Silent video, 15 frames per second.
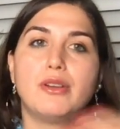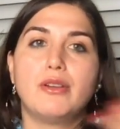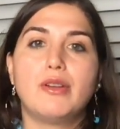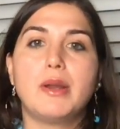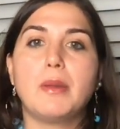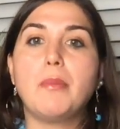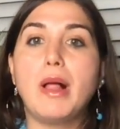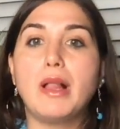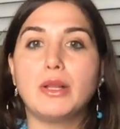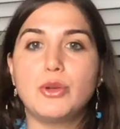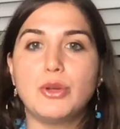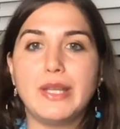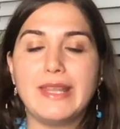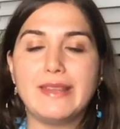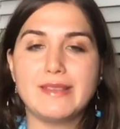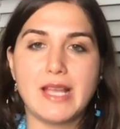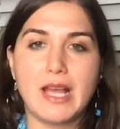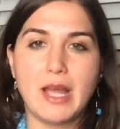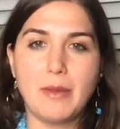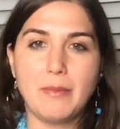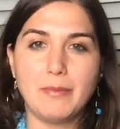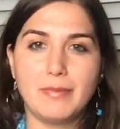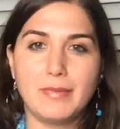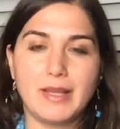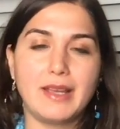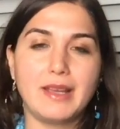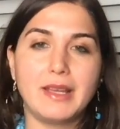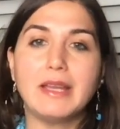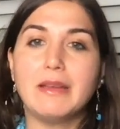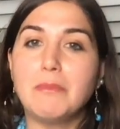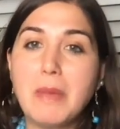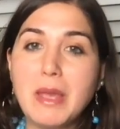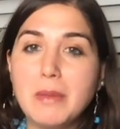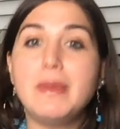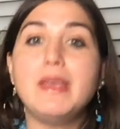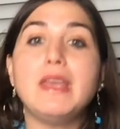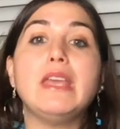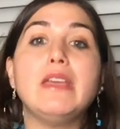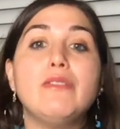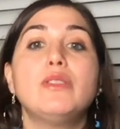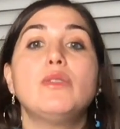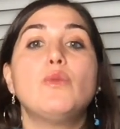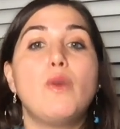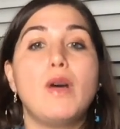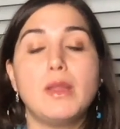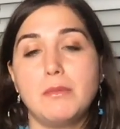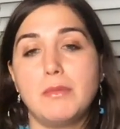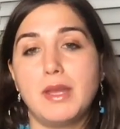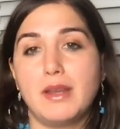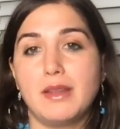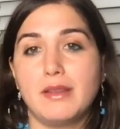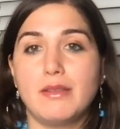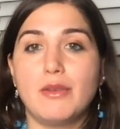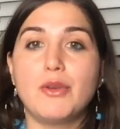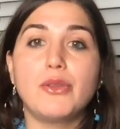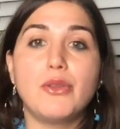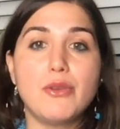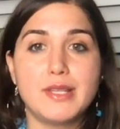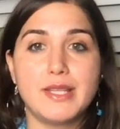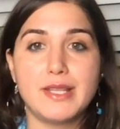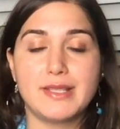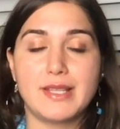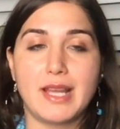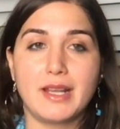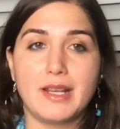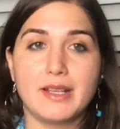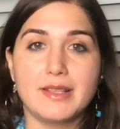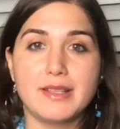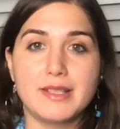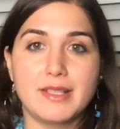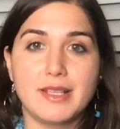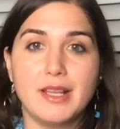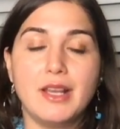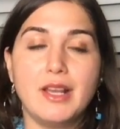or a balcony time, like maybe even 1 minute or 30 seconds